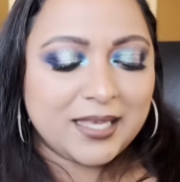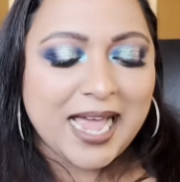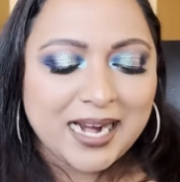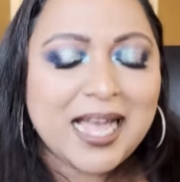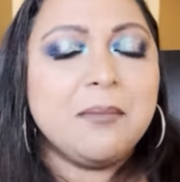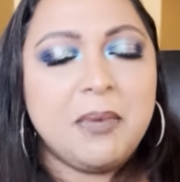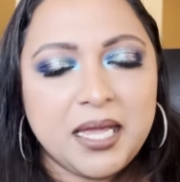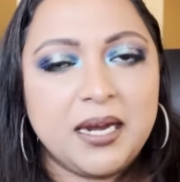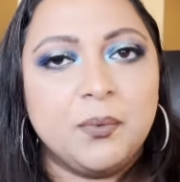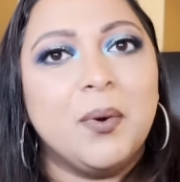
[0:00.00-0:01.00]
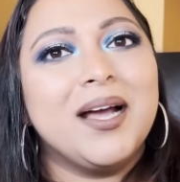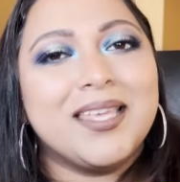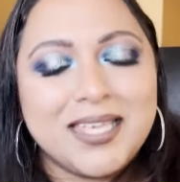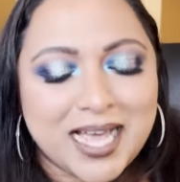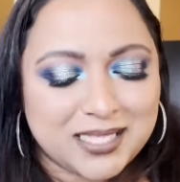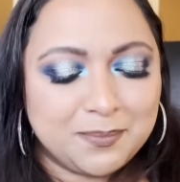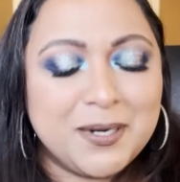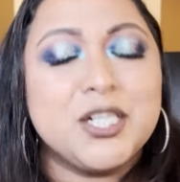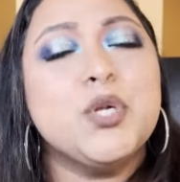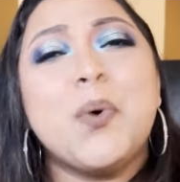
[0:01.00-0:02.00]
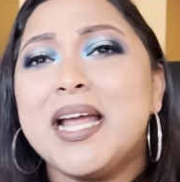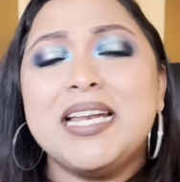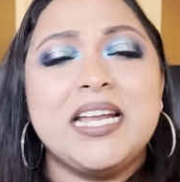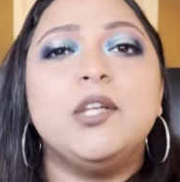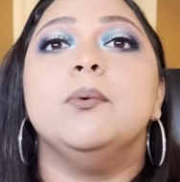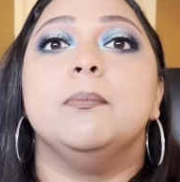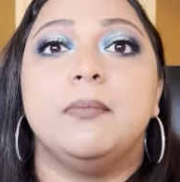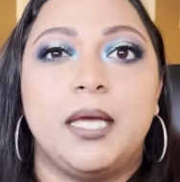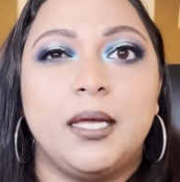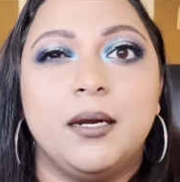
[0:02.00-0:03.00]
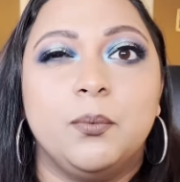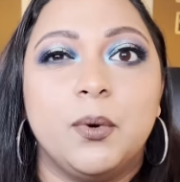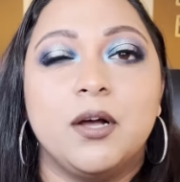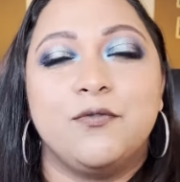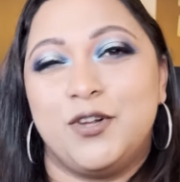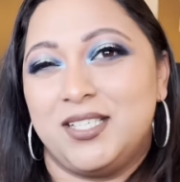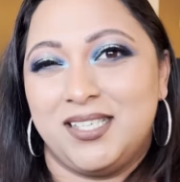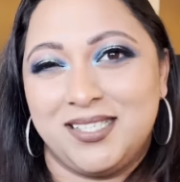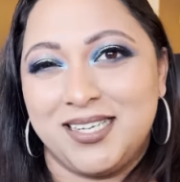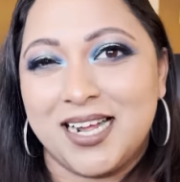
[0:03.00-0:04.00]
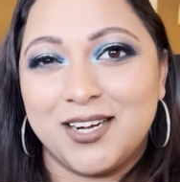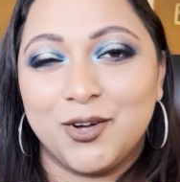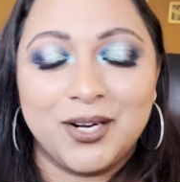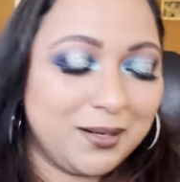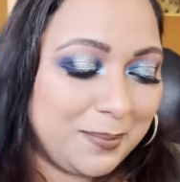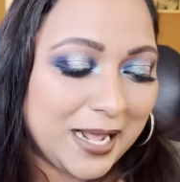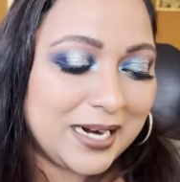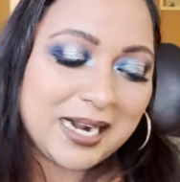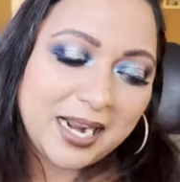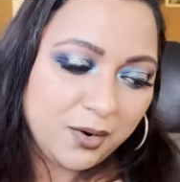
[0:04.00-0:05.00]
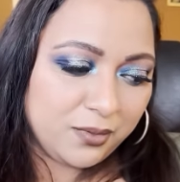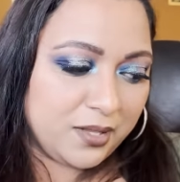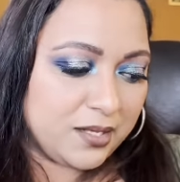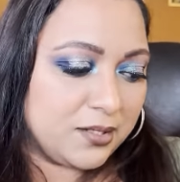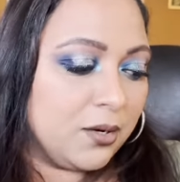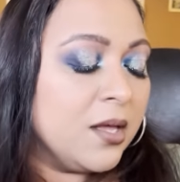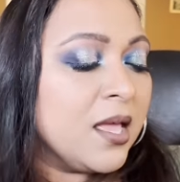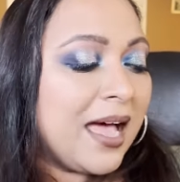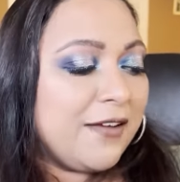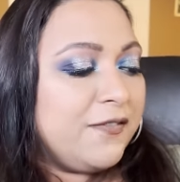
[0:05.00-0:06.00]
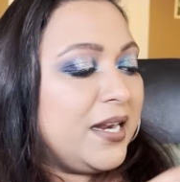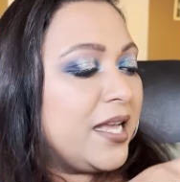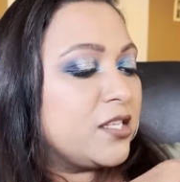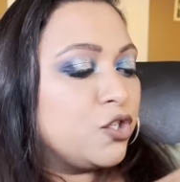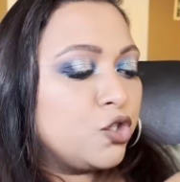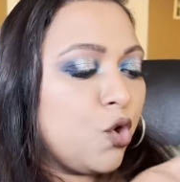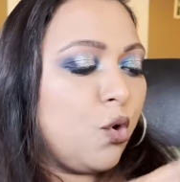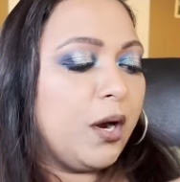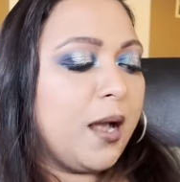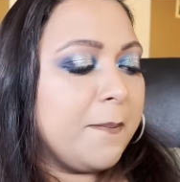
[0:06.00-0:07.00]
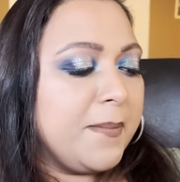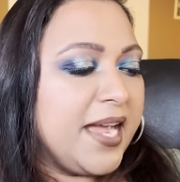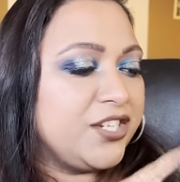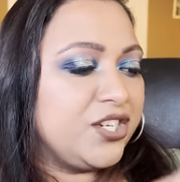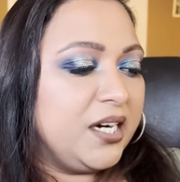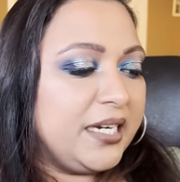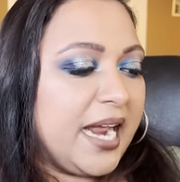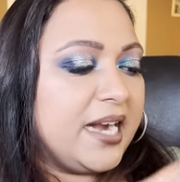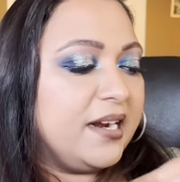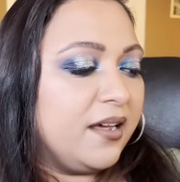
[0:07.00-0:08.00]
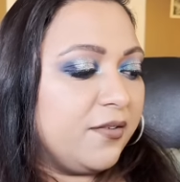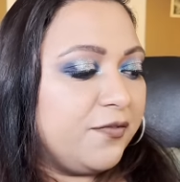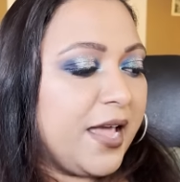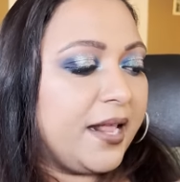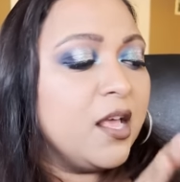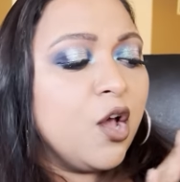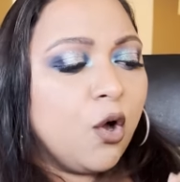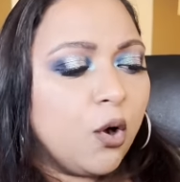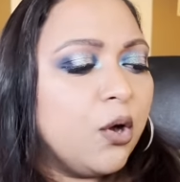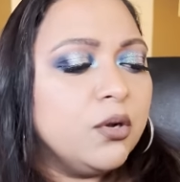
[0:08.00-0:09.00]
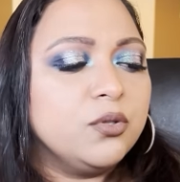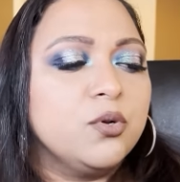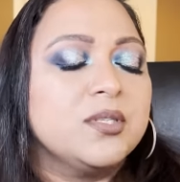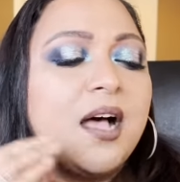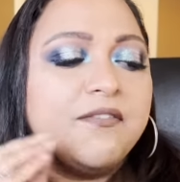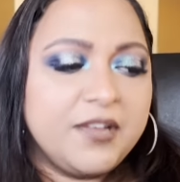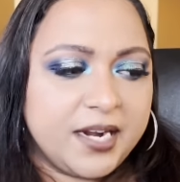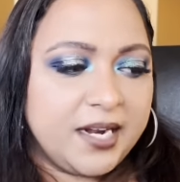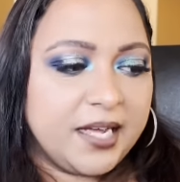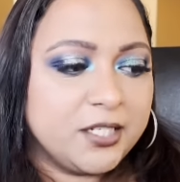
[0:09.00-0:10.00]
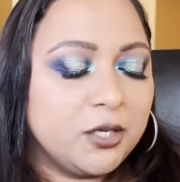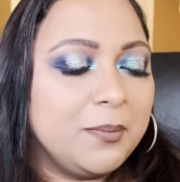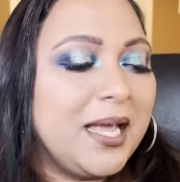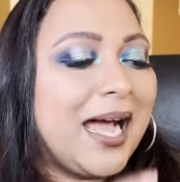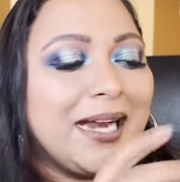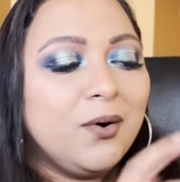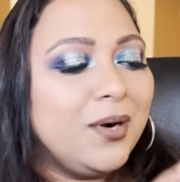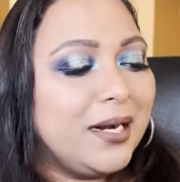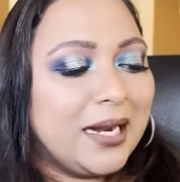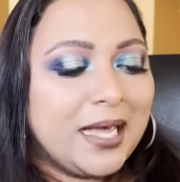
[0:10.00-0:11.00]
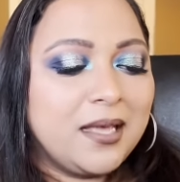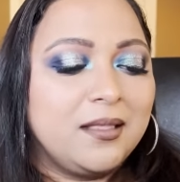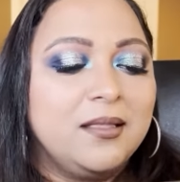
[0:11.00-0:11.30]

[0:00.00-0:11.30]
can I make it work? Yes. But do I need to make it work for a $69 palette? I don't think so. I feel like Stone, Mesh, Tender, Fair, all of those are very light on me. I don't like